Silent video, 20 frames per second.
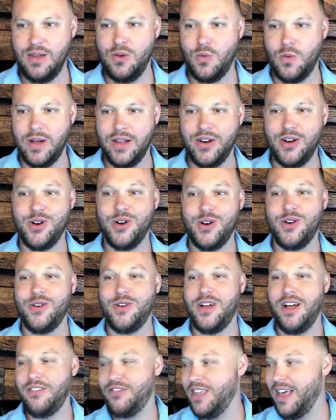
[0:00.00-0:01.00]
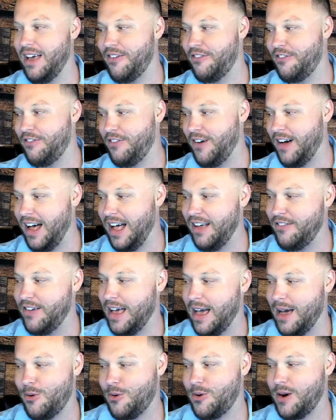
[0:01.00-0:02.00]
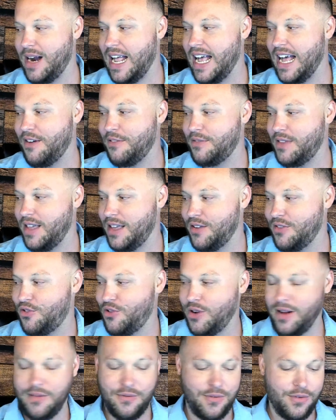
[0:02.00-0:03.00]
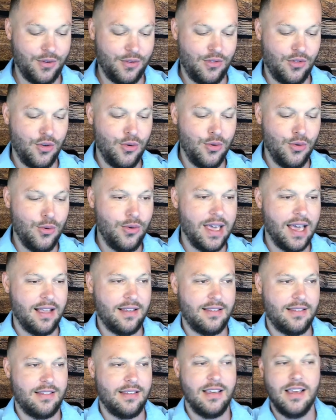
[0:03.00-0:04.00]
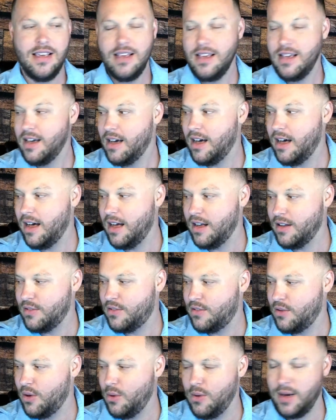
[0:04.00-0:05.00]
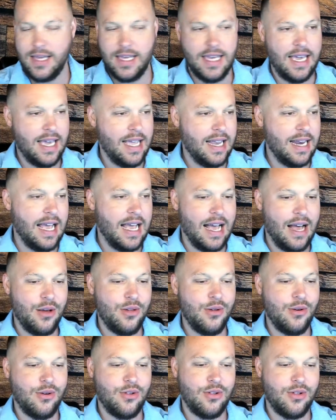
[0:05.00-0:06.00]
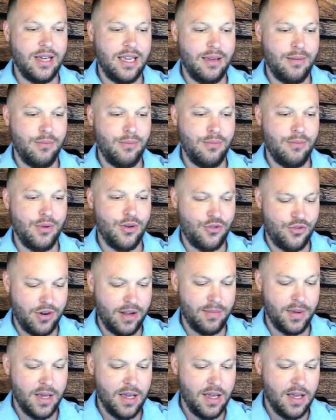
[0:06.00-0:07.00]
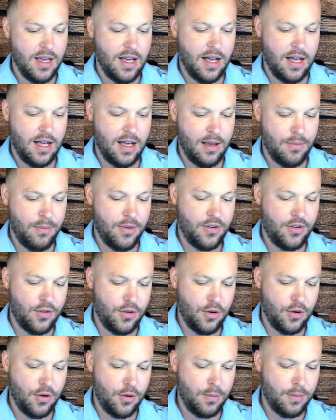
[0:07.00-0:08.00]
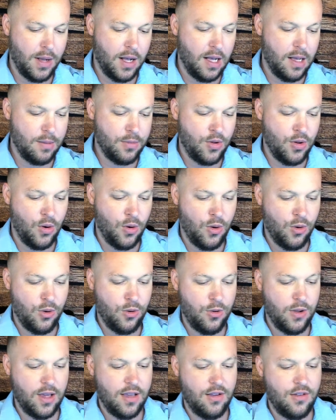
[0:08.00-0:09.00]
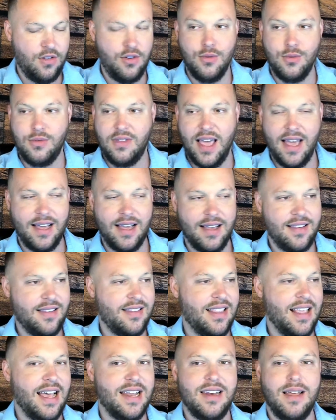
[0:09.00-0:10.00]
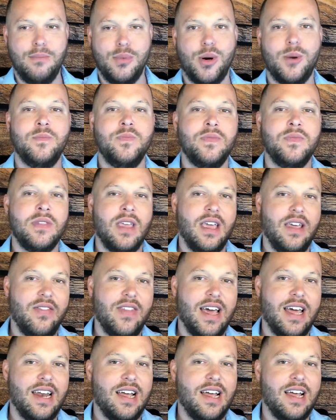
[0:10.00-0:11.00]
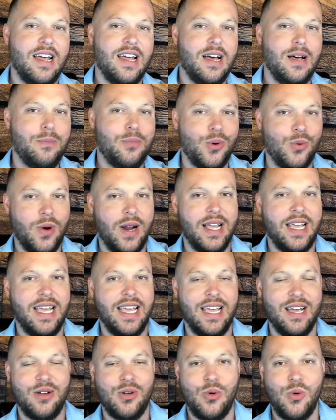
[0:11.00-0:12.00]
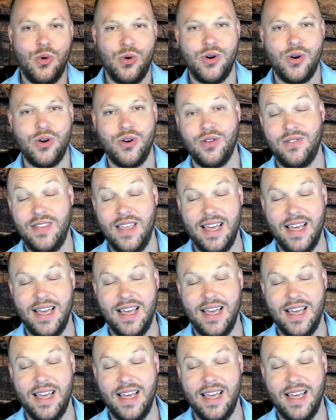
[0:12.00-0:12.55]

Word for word: winner of that five hour half day trip for two guests. Uh, so again, how you claim your trip, uh, Mr. Bob Cole, is you text that number in that upper right hand corner. Text